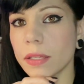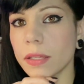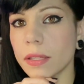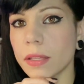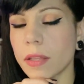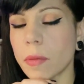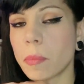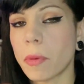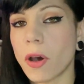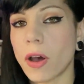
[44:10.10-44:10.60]

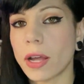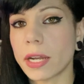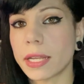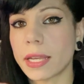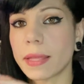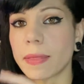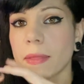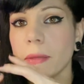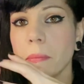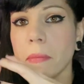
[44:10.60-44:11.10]
the body
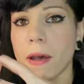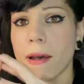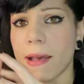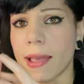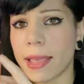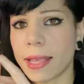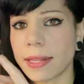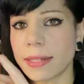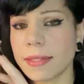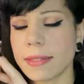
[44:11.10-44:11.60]
and the
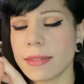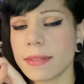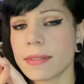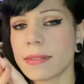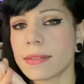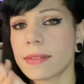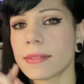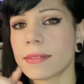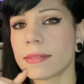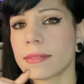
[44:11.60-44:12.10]
mind.
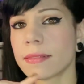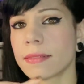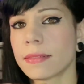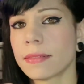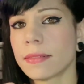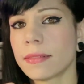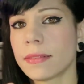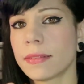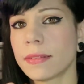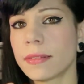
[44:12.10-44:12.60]

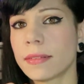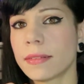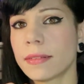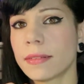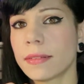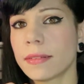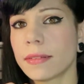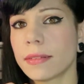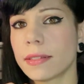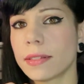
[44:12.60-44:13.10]

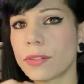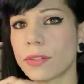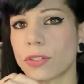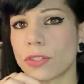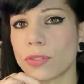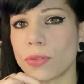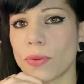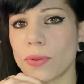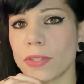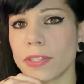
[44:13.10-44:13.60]
You know, the
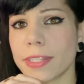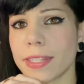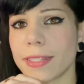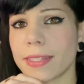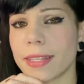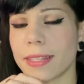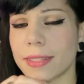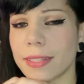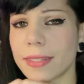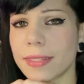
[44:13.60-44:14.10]
soul
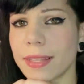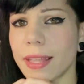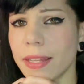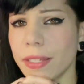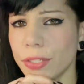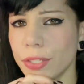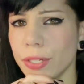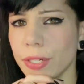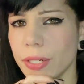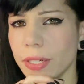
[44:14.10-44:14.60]
sits at the
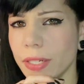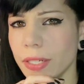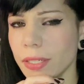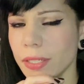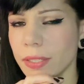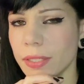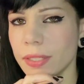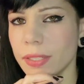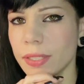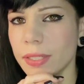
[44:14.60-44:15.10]
center.
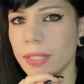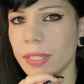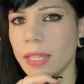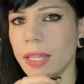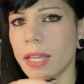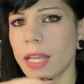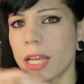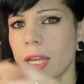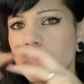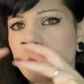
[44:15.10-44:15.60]

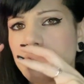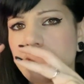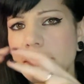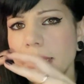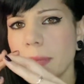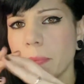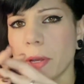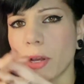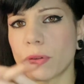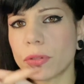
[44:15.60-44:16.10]
But
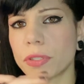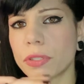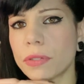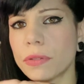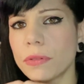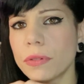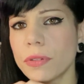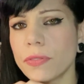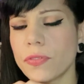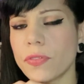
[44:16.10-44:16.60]
it's about
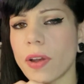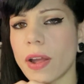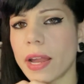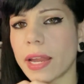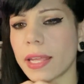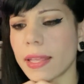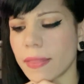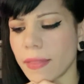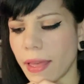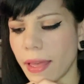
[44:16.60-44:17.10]

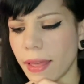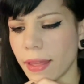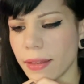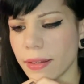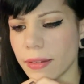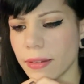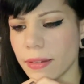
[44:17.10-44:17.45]
unifying that,